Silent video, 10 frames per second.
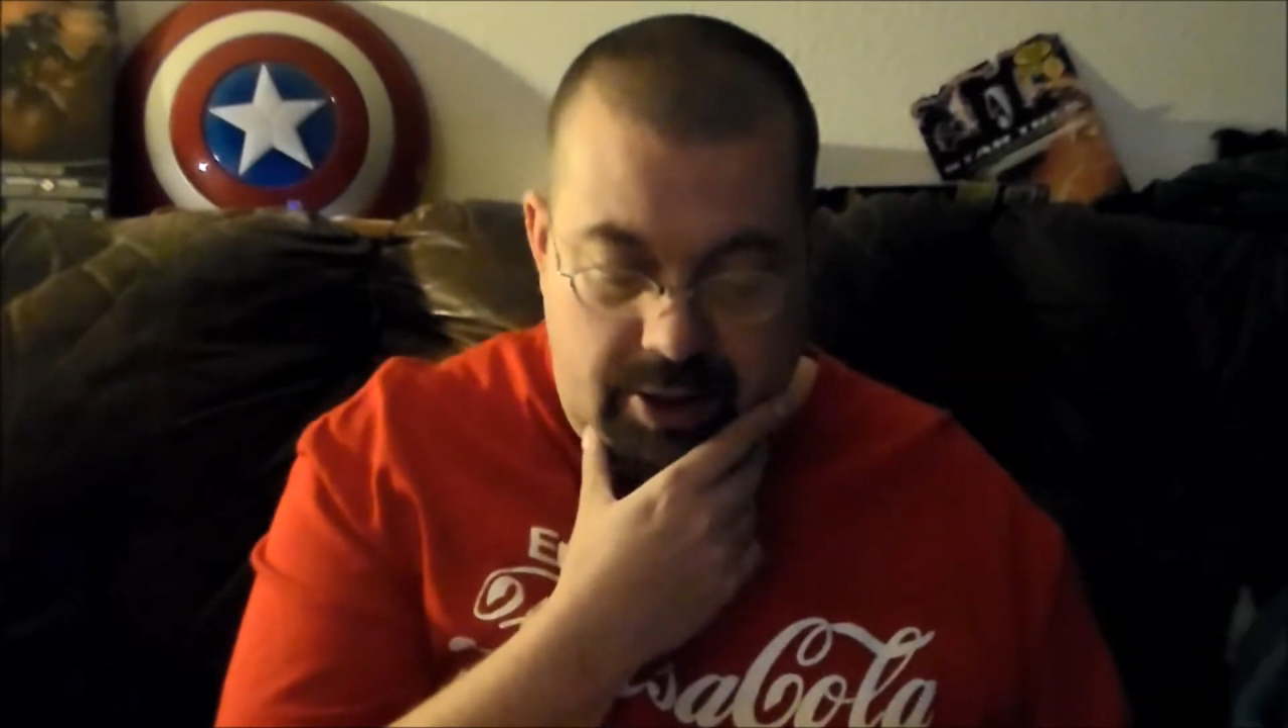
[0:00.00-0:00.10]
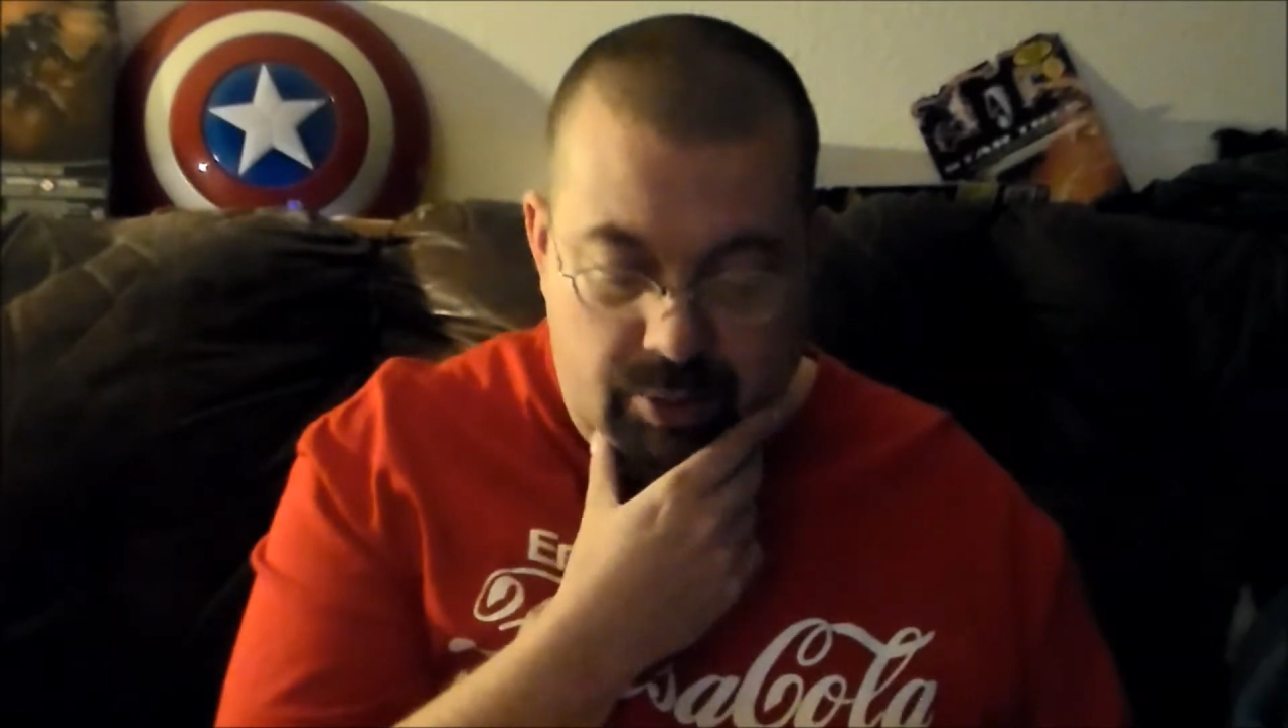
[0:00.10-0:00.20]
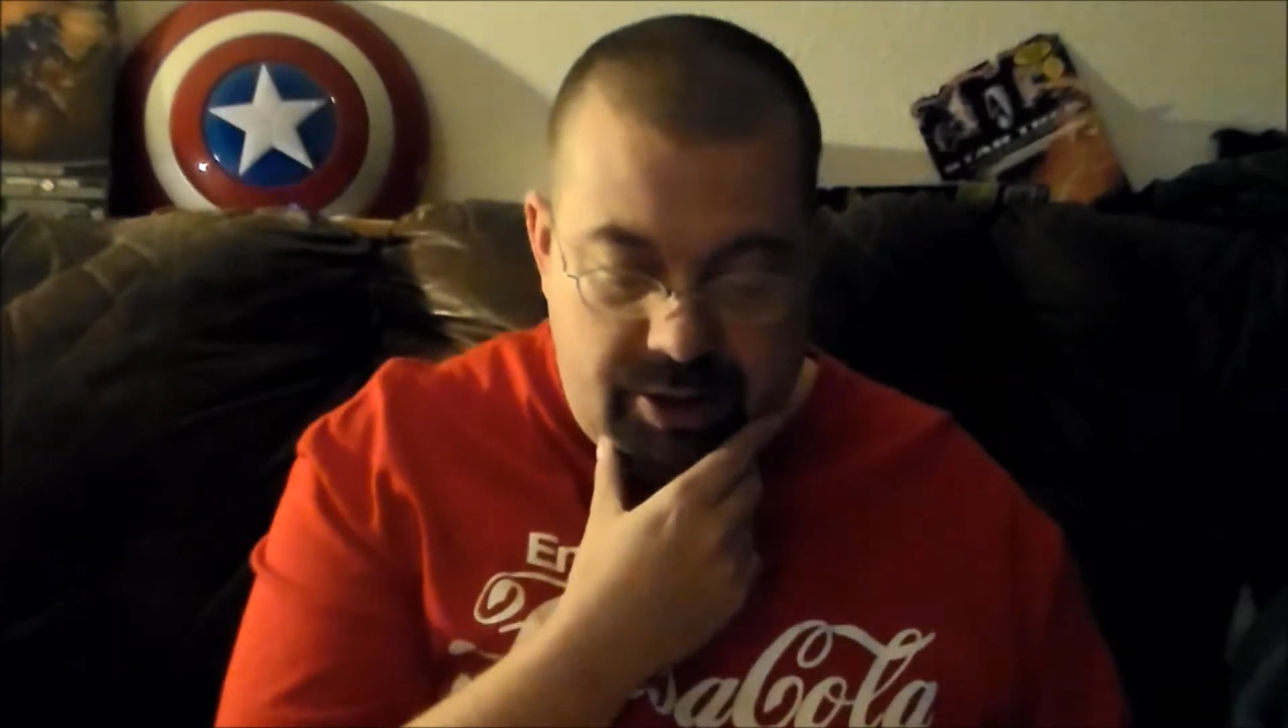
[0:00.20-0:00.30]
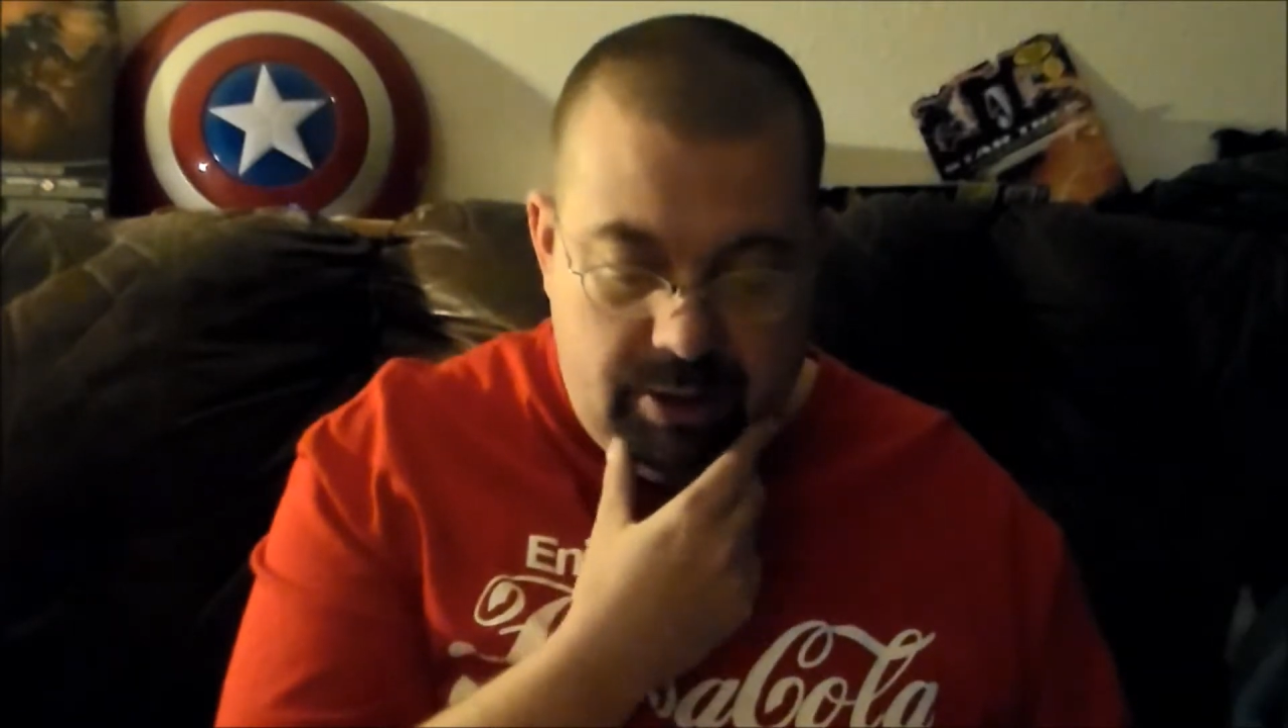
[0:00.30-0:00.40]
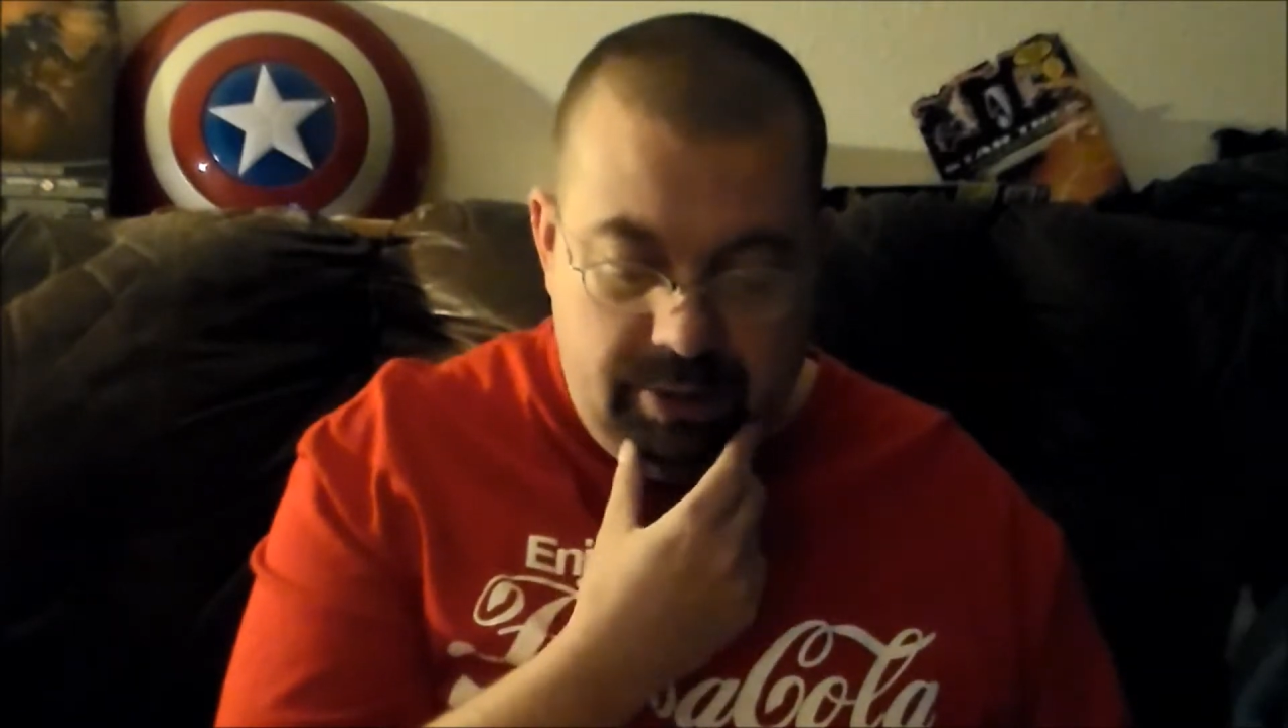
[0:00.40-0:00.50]
they
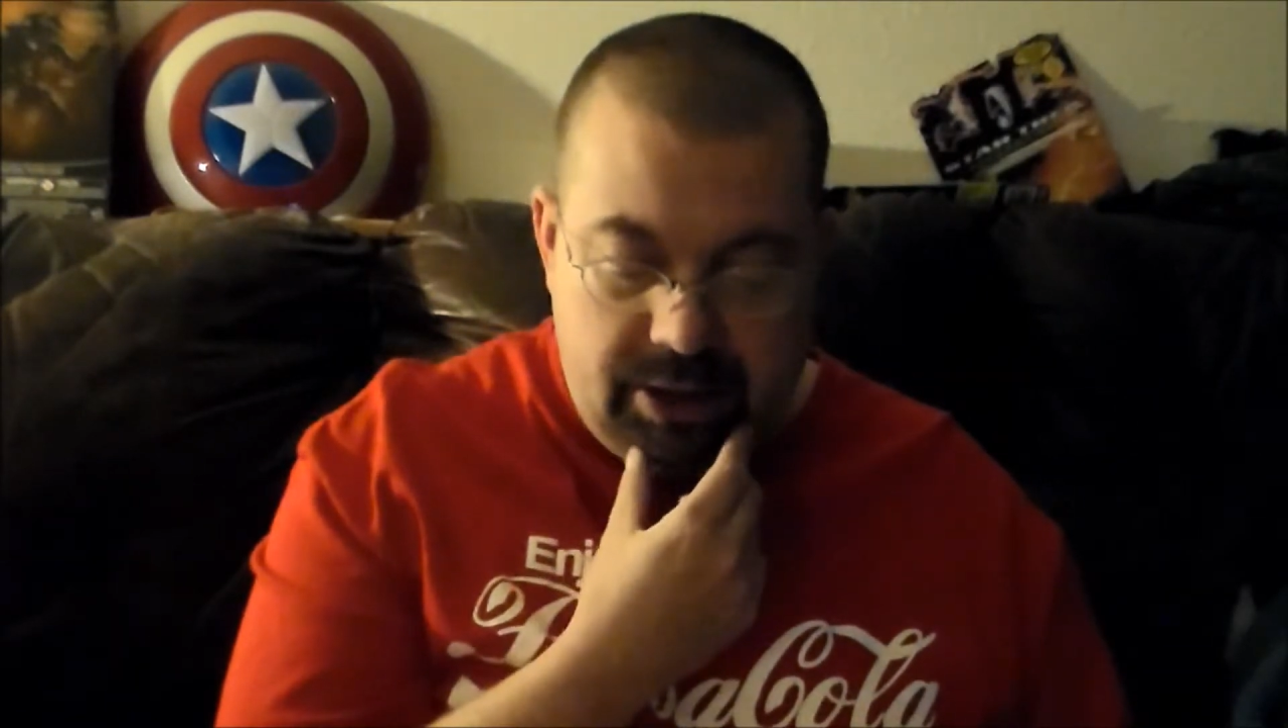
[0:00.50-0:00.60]
were sending me